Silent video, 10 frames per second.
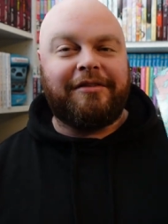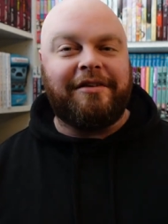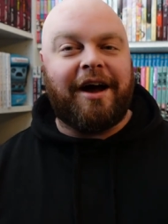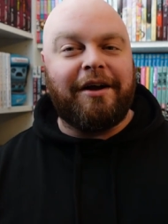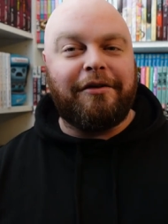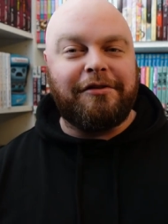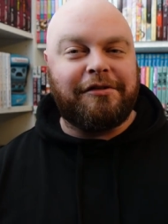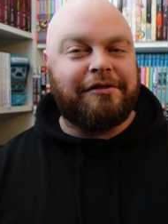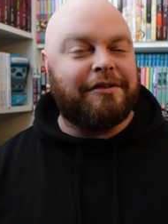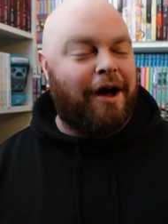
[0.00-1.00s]
The title
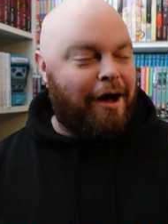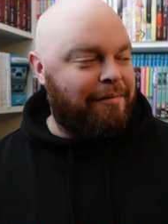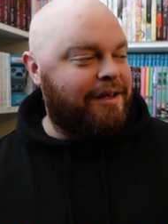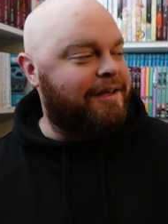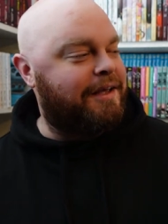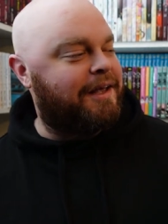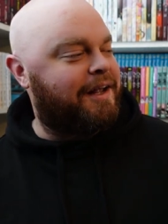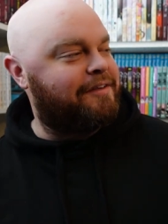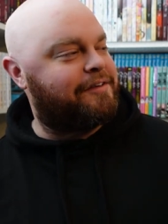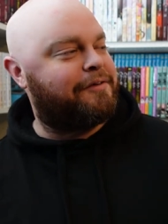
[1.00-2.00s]
just caught me, and
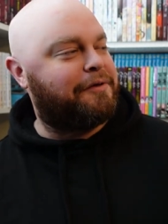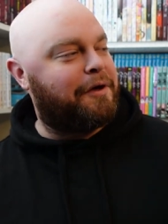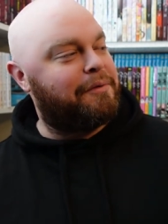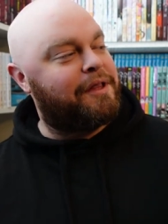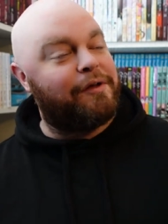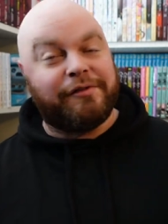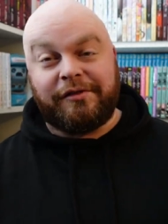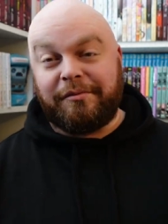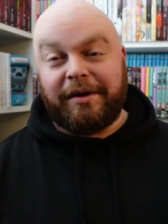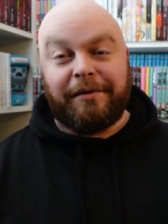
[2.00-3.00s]
I said, okay, what the hell is this
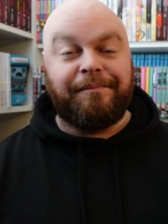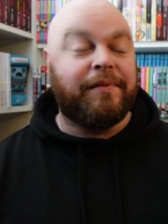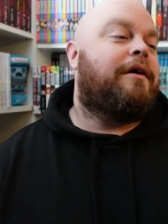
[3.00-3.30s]
about?